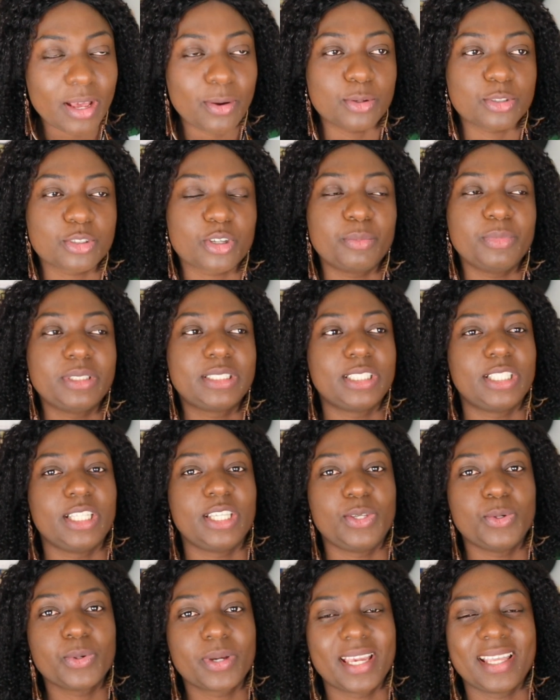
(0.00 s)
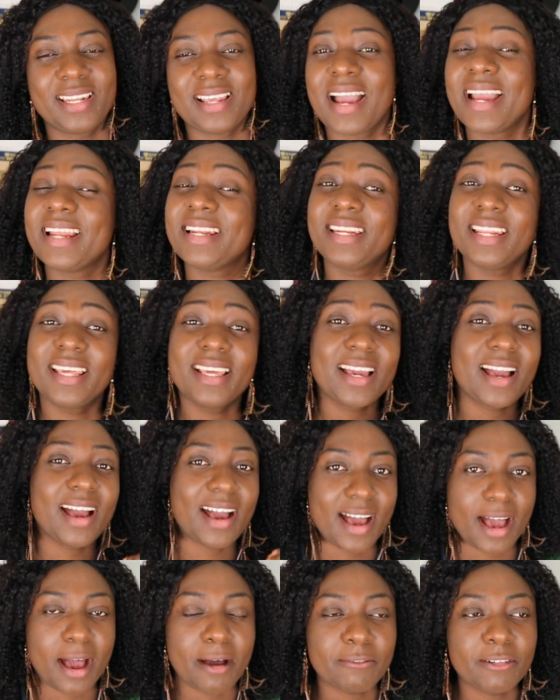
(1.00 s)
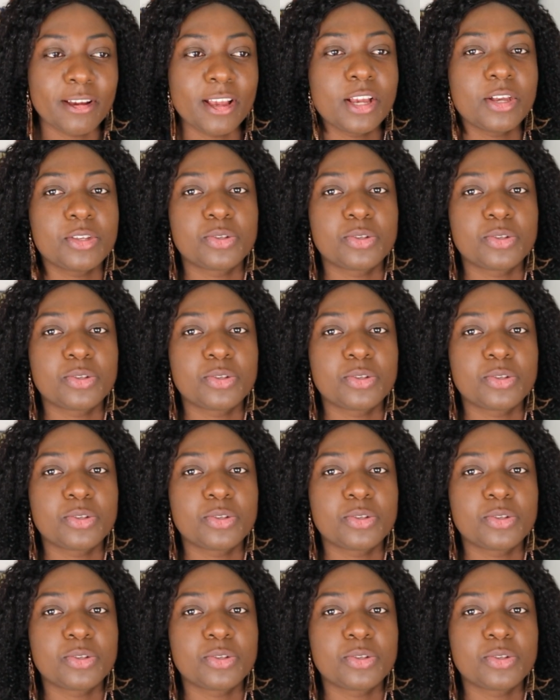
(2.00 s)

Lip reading: I was coming to the UK that I didn't have.